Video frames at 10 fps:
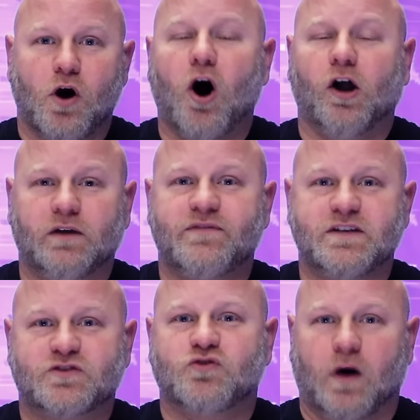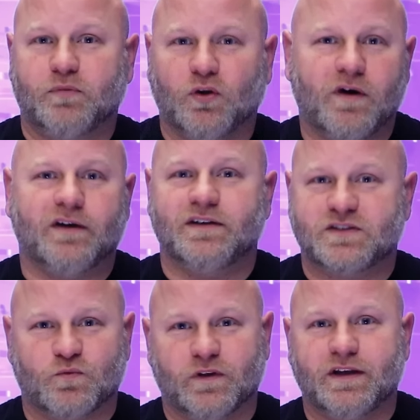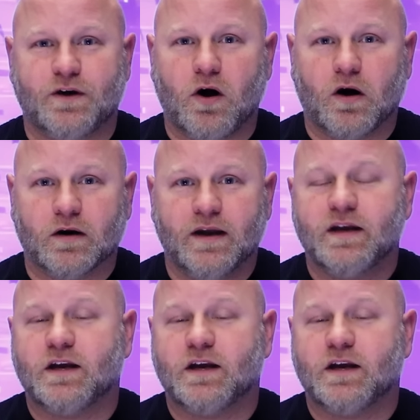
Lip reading: all of these Trump loyalists really are.